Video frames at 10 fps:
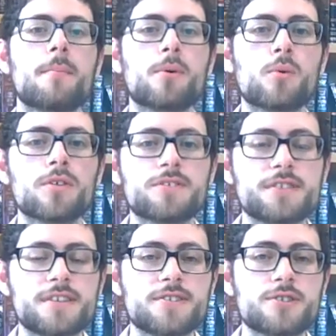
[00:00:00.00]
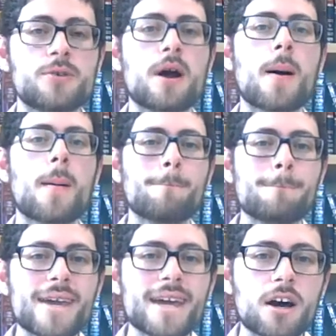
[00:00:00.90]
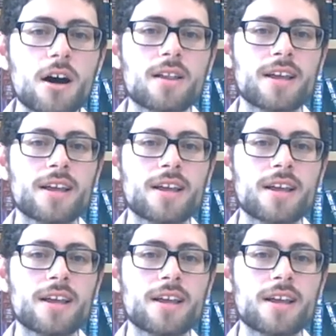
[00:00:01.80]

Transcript: But what does he do? Mikol.